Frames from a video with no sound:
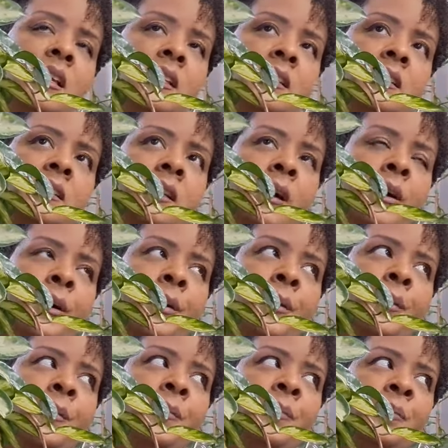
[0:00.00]

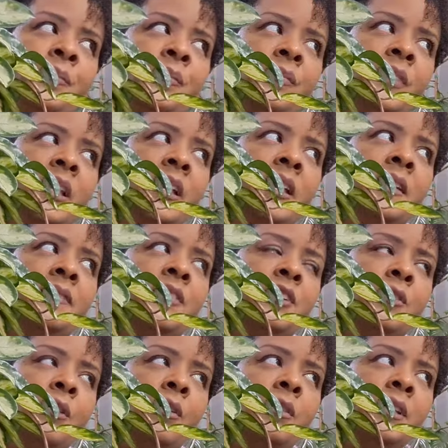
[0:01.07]
So if the
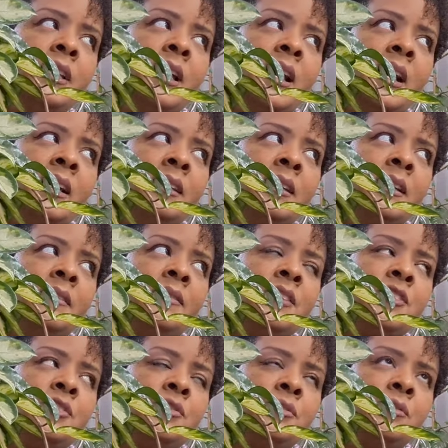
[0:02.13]
Croniana, if
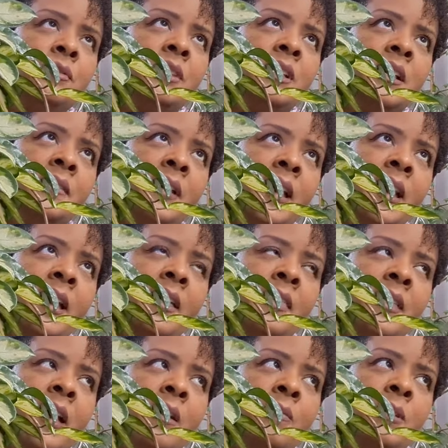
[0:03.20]
it's true that I've
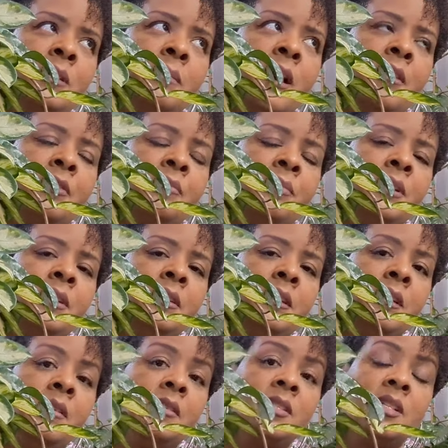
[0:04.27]
had that one about 3
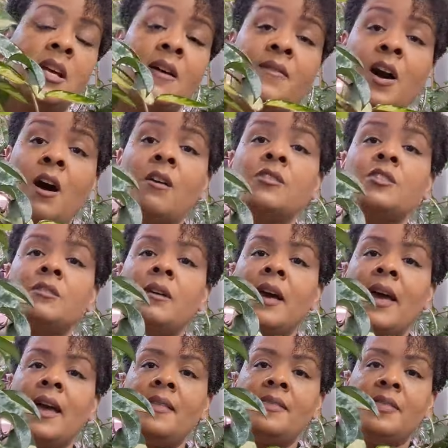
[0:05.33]
years, and I've also
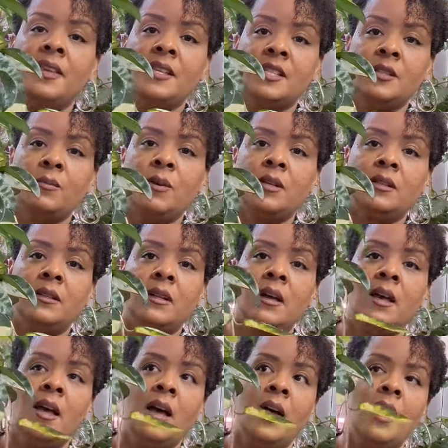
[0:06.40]
had this one
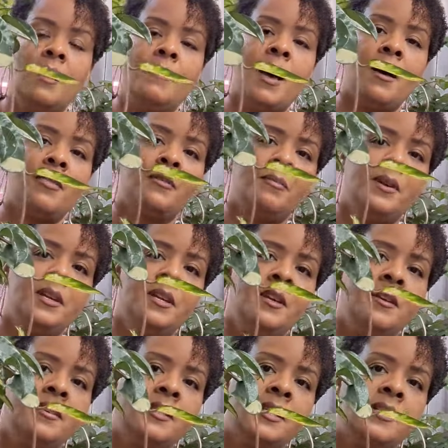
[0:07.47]
about 3
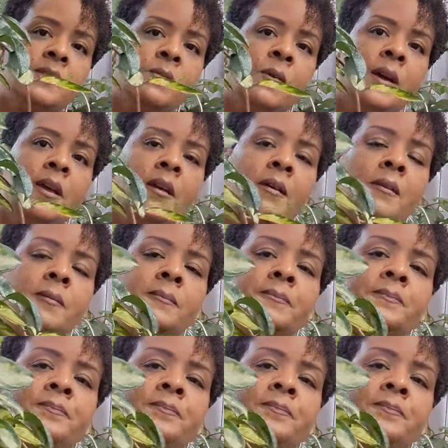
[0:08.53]
years as well.